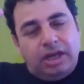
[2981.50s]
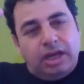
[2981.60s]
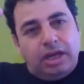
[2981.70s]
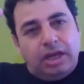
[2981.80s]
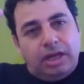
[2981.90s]

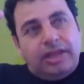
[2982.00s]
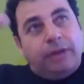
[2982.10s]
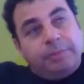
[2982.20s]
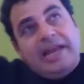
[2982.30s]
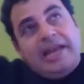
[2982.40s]
Uh,
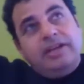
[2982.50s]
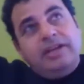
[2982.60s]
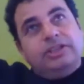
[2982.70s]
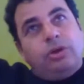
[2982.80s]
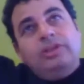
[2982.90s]
now the
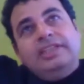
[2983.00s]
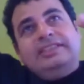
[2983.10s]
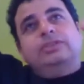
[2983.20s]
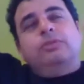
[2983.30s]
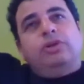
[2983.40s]
planner only
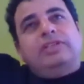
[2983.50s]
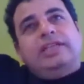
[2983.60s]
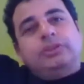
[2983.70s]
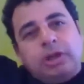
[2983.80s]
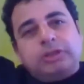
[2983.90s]
sees the world
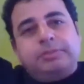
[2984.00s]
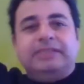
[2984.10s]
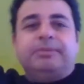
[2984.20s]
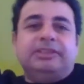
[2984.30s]
as workspace,